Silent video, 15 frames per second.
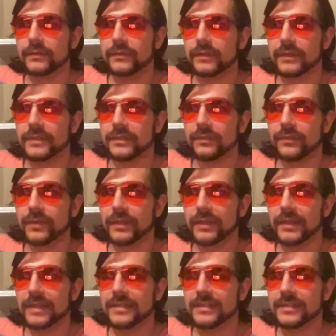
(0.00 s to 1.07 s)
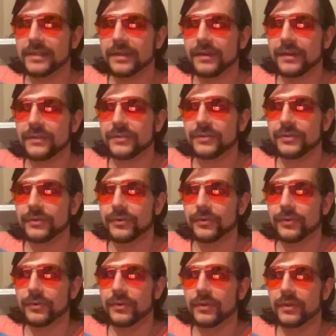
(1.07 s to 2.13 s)
is it really necessary
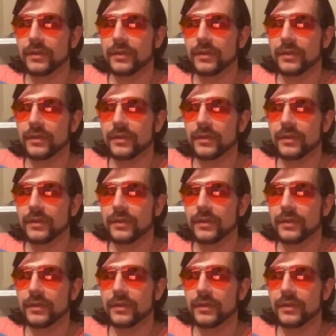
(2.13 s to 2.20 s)
to